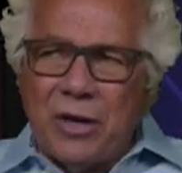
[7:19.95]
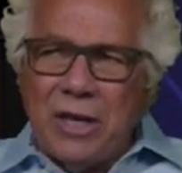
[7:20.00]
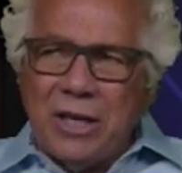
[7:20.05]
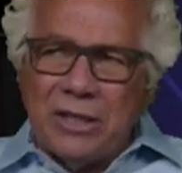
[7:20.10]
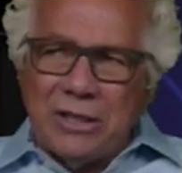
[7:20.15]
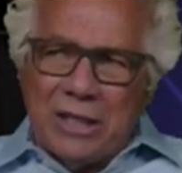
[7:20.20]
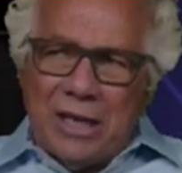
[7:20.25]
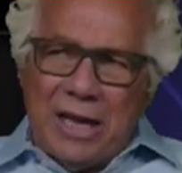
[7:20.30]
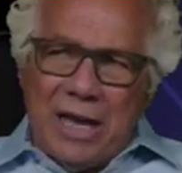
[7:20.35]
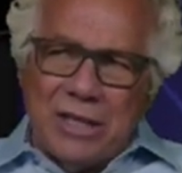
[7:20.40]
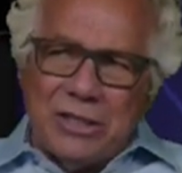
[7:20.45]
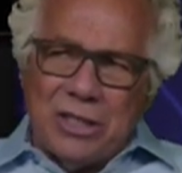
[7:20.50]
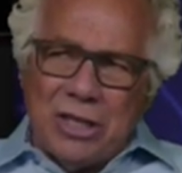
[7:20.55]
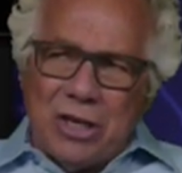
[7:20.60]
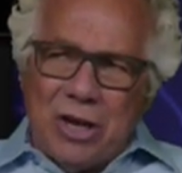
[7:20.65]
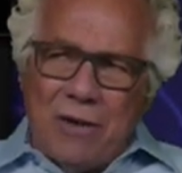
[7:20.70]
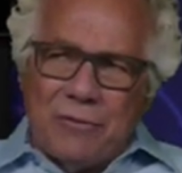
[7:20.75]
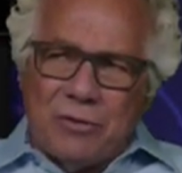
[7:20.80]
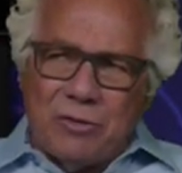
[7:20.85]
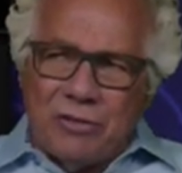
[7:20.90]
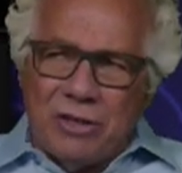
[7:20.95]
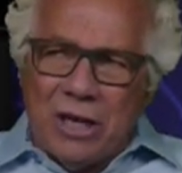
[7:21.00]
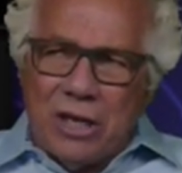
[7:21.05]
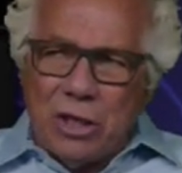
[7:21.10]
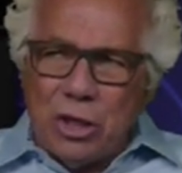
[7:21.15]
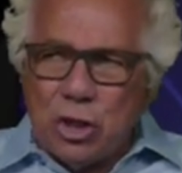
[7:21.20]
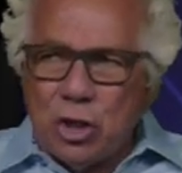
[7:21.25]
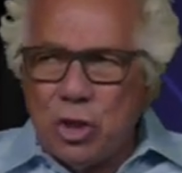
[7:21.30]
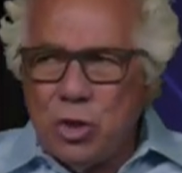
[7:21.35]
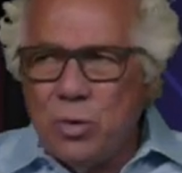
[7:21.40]
You get the Nasdaq off
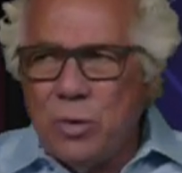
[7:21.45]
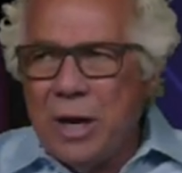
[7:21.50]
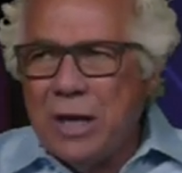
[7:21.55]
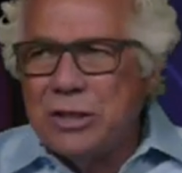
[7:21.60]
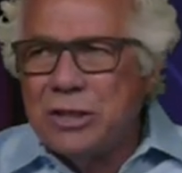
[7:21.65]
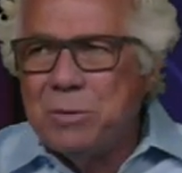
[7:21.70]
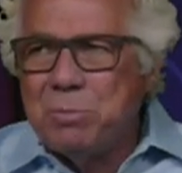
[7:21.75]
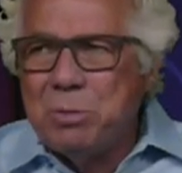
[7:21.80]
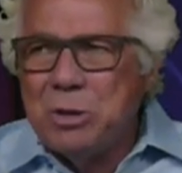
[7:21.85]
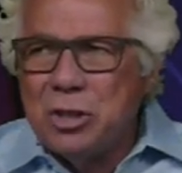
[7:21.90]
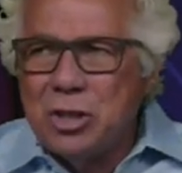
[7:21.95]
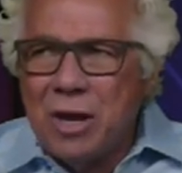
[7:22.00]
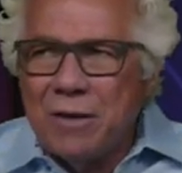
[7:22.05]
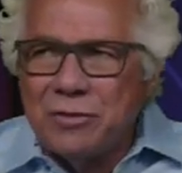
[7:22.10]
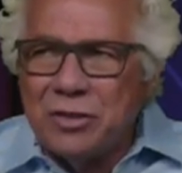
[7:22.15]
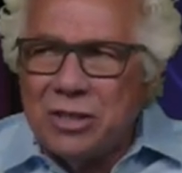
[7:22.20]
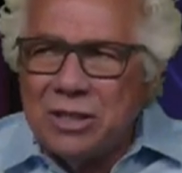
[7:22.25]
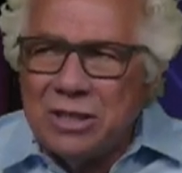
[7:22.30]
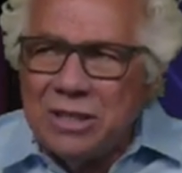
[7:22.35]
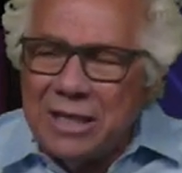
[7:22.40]
382, S&P's off